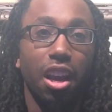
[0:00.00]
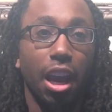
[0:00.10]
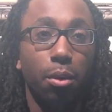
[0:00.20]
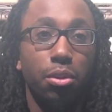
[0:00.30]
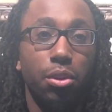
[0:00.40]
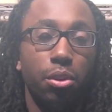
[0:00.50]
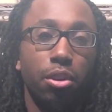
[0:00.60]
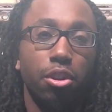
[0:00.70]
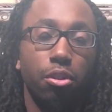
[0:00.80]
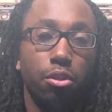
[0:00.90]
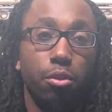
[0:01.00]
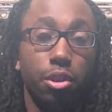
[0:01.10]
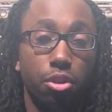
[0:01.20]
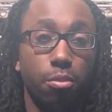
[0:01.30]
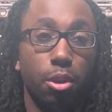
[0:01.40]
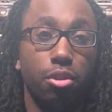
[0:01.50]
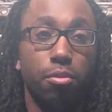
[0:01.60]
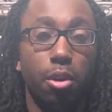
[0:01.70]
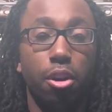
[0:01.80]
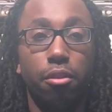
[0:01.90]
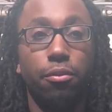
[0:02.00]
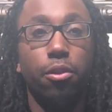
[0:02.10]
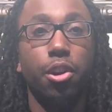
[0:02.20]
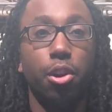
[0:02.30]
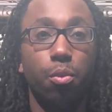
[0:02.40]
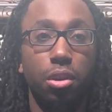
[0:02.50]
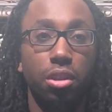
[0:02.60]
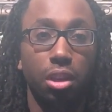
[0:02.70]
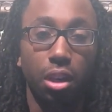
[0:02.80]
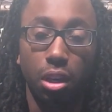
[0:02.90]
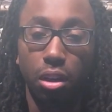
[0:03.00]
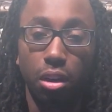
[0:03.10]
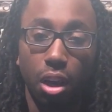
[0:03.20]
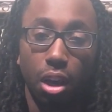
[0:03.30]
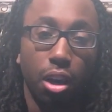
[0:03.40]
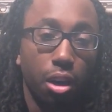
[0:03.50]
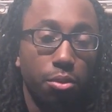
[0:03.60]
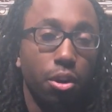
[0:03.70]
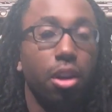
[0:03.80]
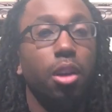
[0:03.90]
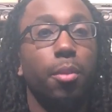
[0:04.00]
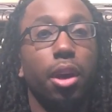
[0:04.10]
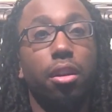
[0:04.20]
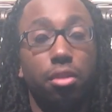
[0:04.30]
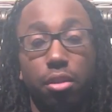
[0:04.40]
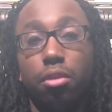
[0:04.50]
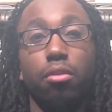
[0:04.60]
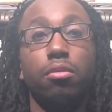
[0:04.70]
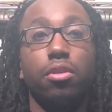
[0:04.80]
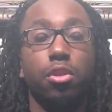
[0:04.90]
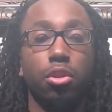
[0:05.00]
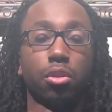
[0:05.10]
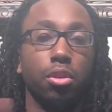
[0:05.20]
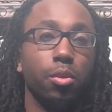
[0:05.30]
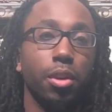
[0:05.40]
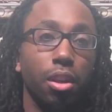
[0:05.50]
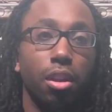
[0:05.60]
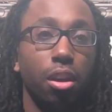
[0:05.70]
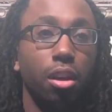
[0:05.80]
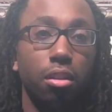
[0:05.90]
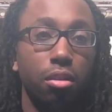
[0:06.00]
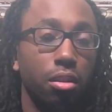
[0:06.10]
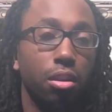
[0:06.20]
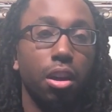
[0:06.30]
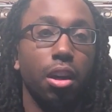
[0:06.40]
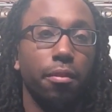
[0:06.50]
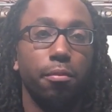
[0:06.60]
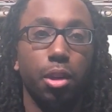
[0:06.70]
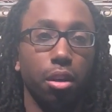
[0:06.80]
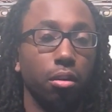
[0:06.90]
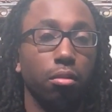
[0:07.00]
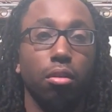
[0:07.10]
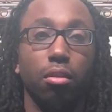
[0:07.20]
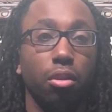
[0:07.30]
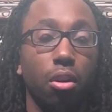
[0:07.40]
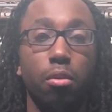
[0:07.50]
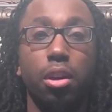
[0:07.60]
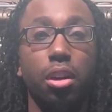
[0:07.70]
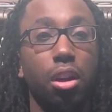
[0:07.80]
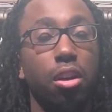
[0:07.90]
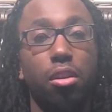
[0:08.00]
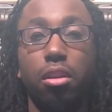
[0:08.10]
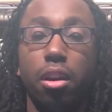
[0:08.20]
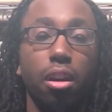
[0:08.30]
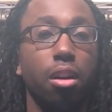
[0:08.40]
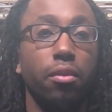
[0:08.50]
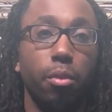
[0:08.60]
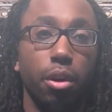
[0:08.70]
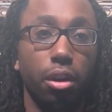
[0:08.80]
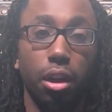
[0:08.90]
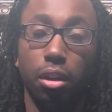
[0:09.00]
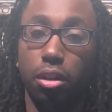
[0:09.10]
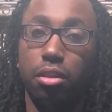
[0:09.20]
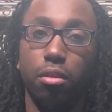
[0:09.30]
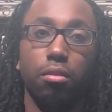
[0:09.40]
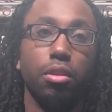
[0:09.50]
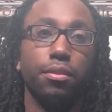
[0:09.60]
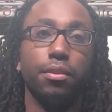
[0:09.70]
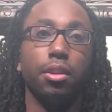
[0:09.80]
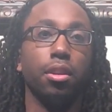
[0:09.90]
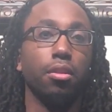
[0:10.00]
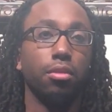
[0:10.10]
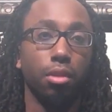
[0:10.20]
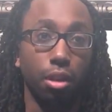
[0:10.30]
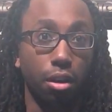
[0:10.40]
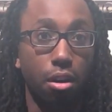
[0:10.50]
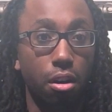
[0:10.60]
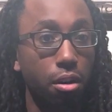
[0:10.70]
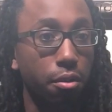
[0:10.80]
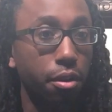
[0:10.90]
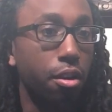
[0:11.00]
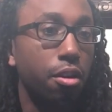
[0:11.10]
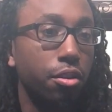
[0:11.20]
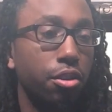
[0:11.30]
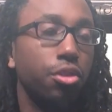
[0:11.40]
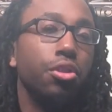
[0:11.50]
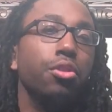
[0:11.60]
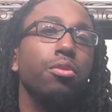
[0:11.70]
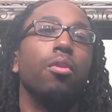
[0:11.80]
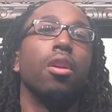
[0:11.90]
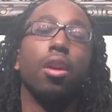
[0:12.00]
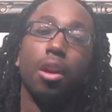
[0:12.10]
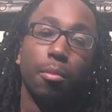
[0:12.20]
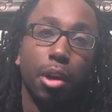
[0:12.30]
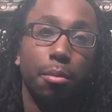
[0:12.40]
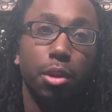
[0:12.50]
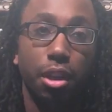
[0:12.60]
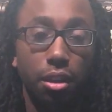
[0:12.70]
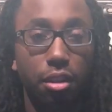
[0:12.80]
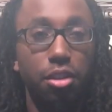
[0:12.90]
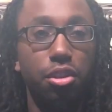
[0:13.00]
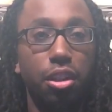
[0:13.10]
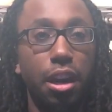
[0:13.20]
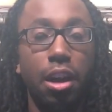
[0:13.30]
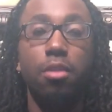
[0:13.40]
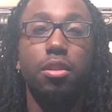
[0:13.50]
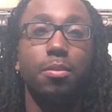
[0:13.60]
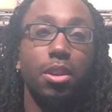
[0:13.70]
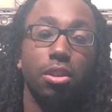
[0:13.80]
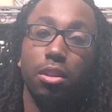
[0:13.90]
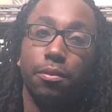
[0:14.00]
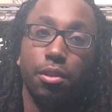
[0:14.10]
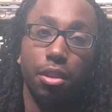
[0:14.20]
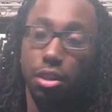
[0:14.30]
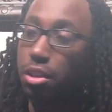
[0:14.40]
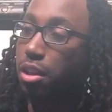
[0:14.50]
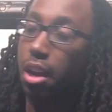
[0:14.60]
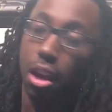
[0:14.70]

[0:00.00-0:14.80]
Hey, what's going on, YouTube? This is your boy Jamal Barton here once again. I'm trying to get back into this whole swing of things because I have been going here and there and everywhere lately, so these videos are getting harder and harder to do, but I'm going to get this shit out, especially for this